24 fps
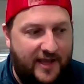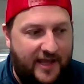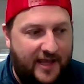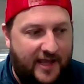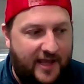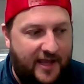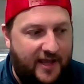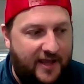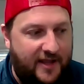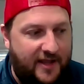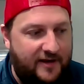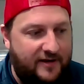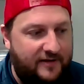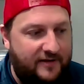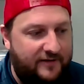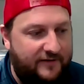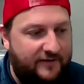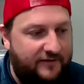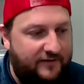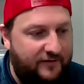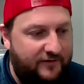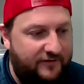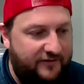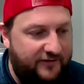And
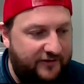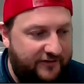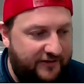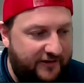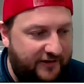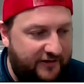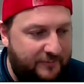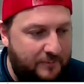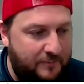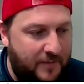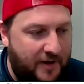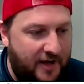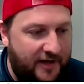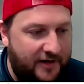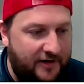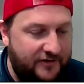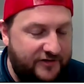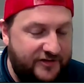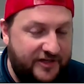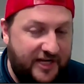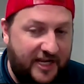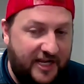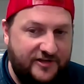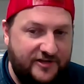so it's just these minor
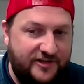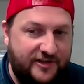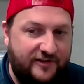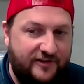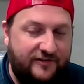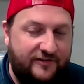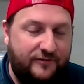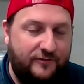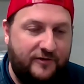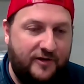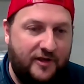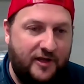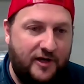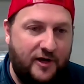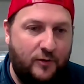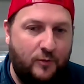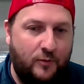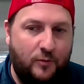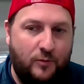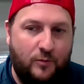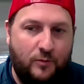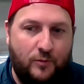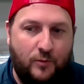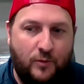changes. You
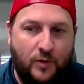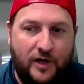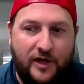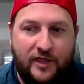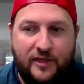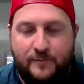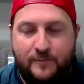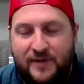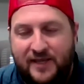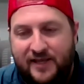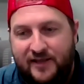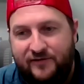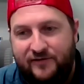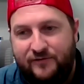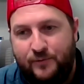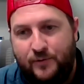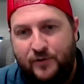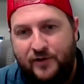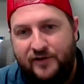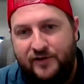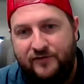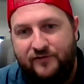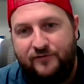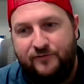know, one of the biggest
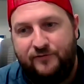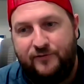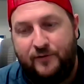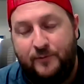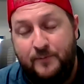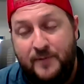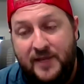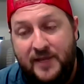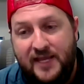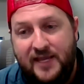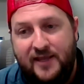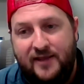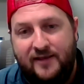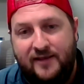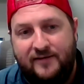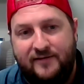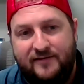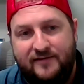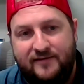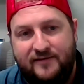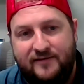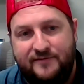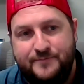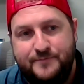ones for me
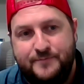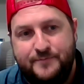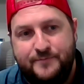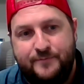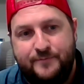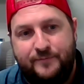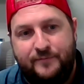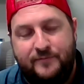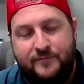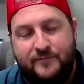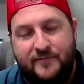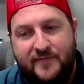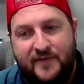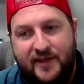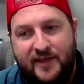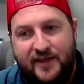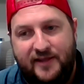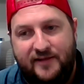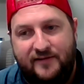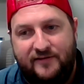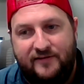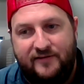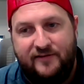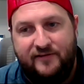is
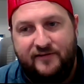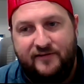is